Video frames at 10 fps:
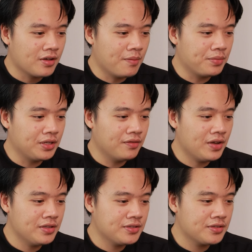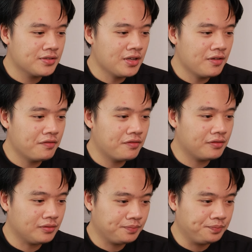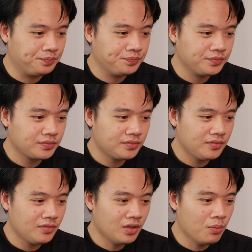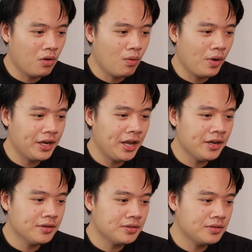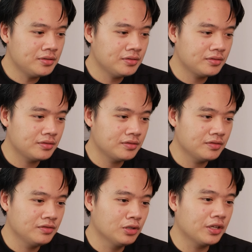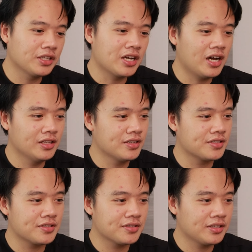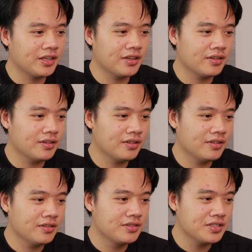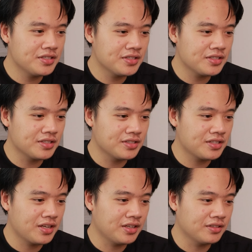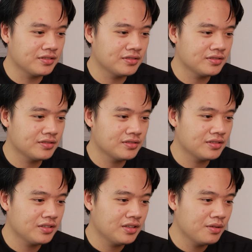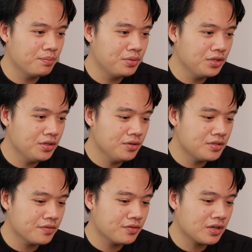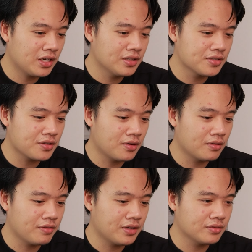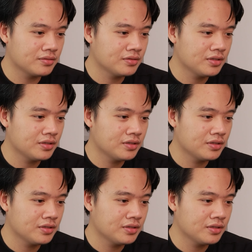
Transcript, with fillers: company events stuff, more wide angle. Look at the colors, like this is insane. Beautiful colors all around.